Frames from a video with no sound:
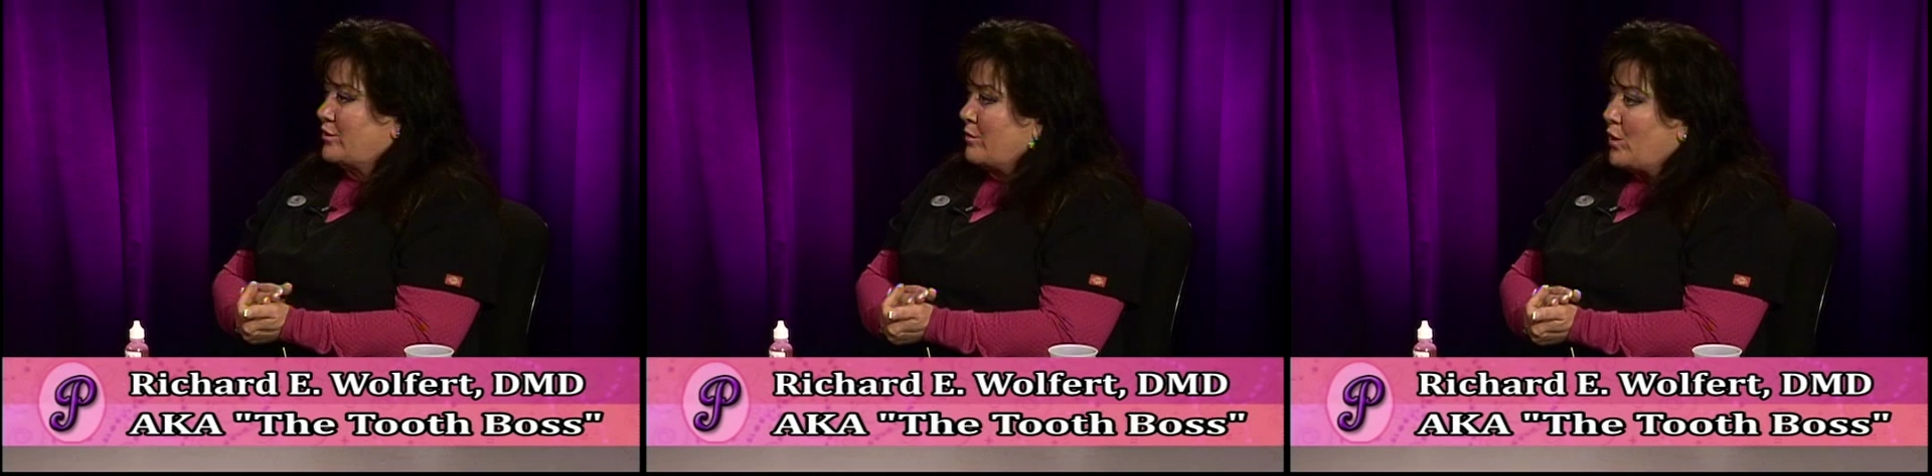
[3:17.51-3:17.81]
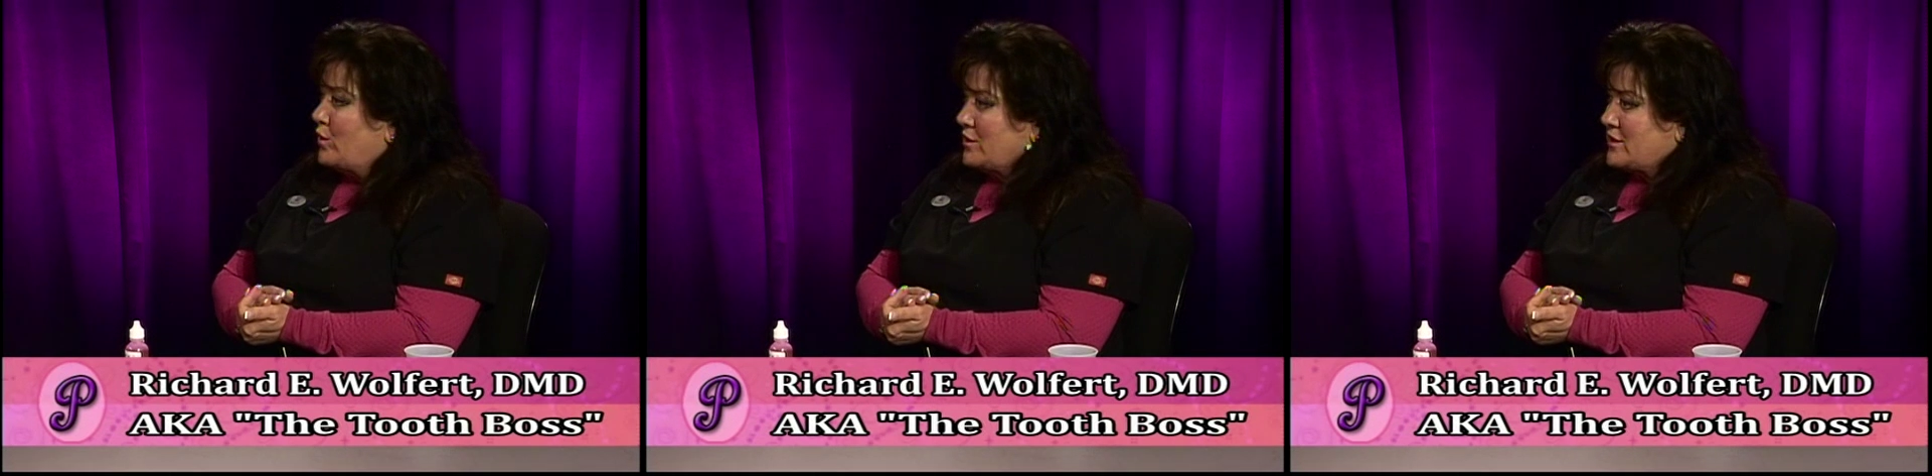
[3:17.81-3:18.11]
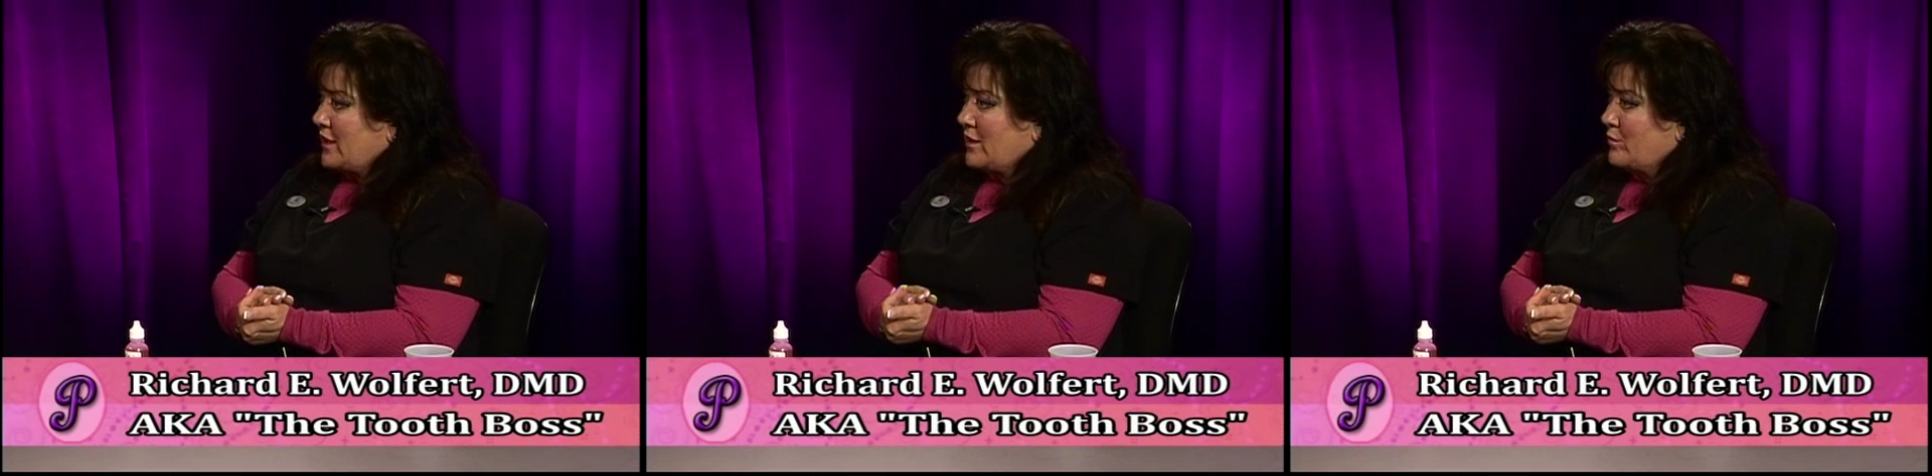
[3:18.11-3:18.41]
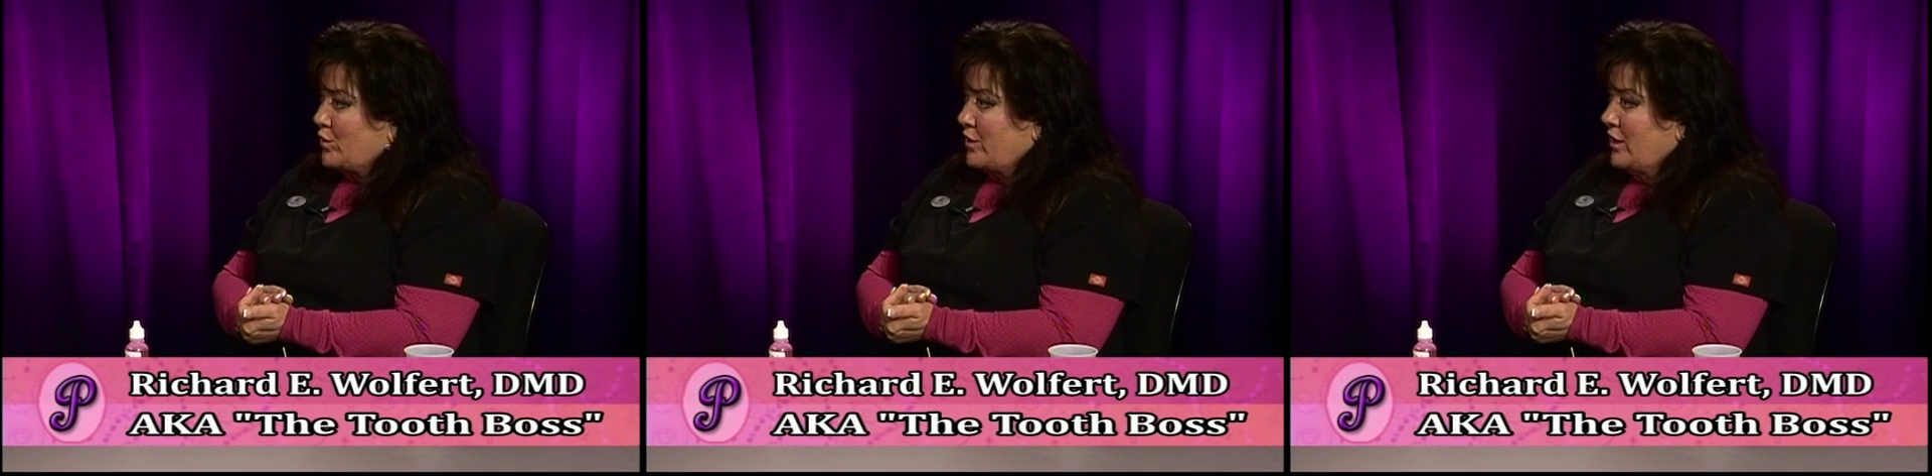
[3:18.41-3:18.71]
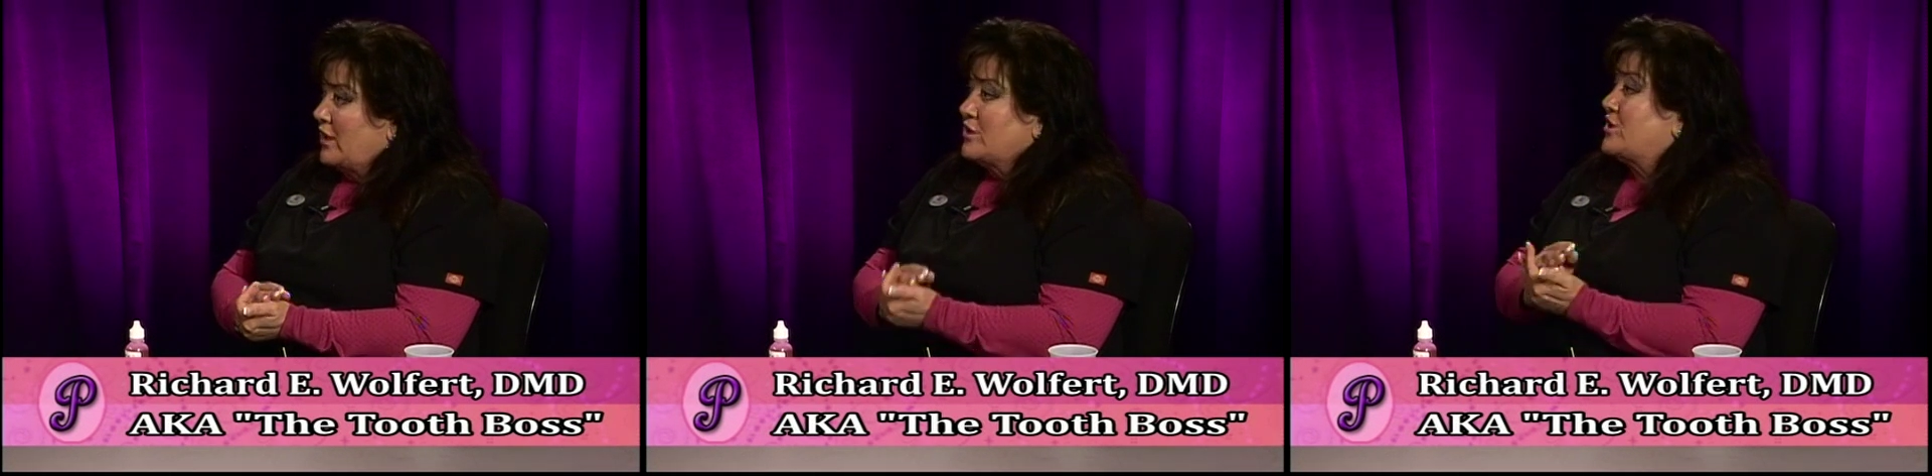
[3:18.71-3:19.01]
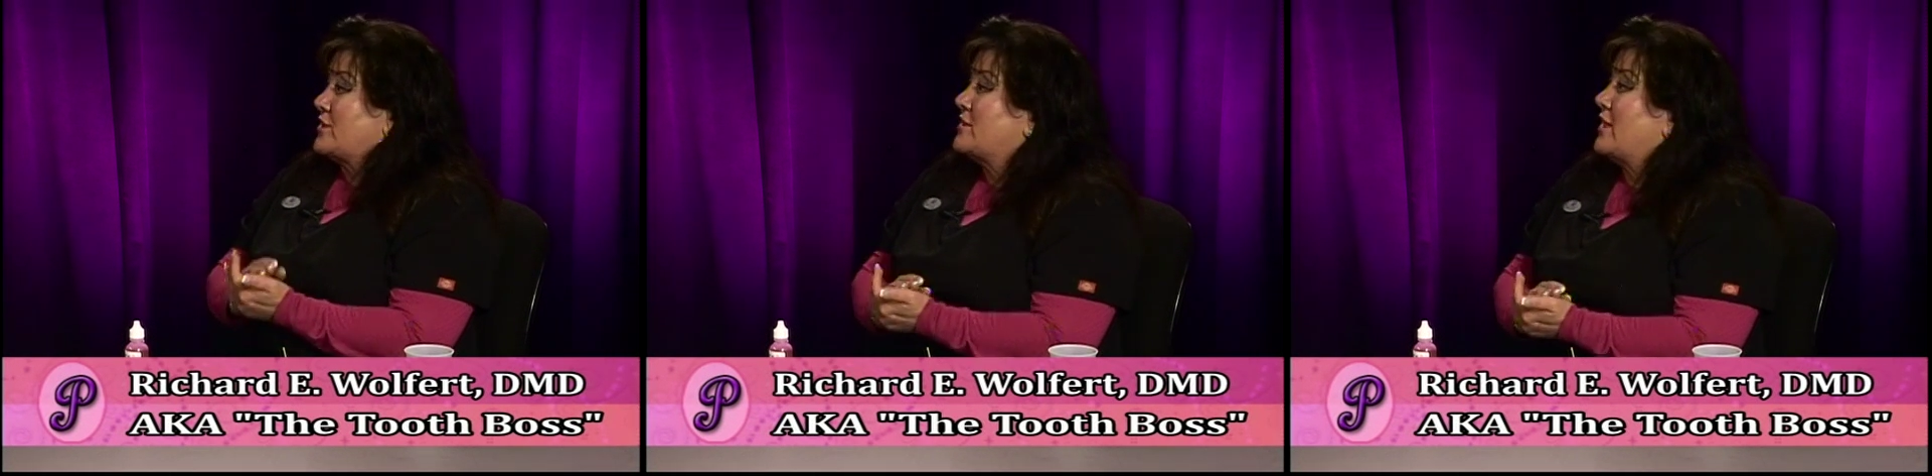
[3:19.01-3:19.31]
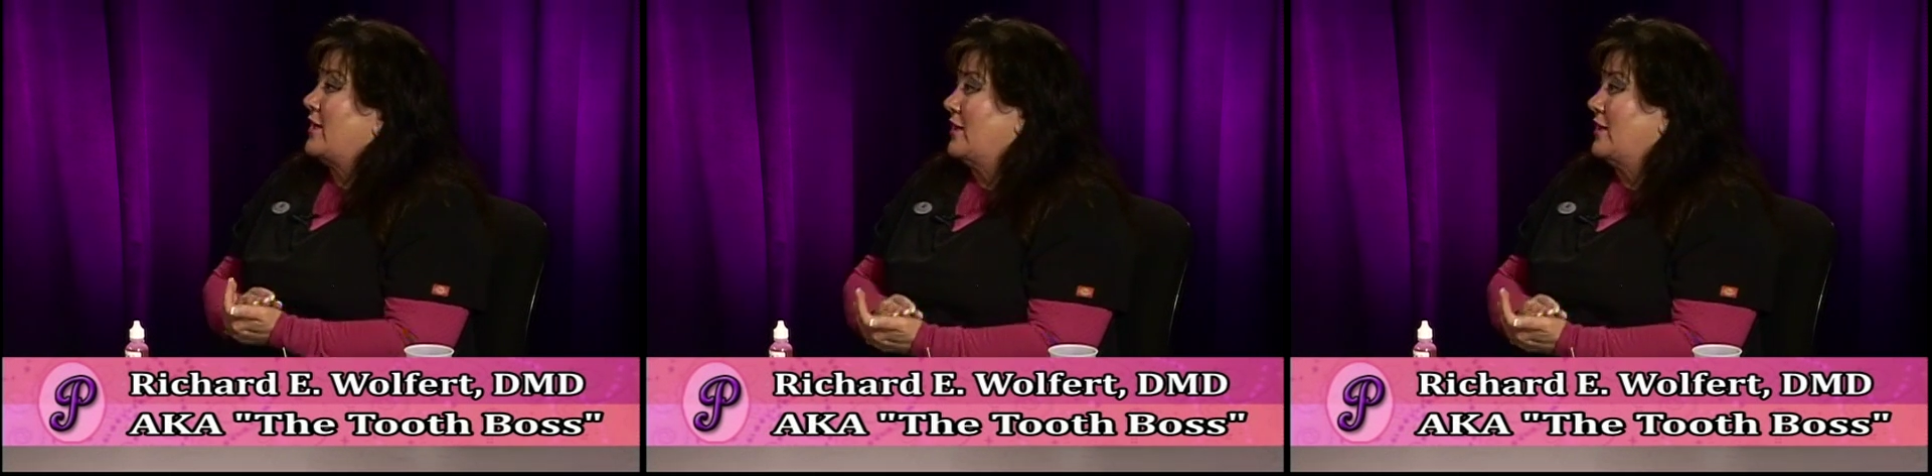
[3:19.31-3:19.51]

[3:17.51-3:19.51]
molars anymore. Just like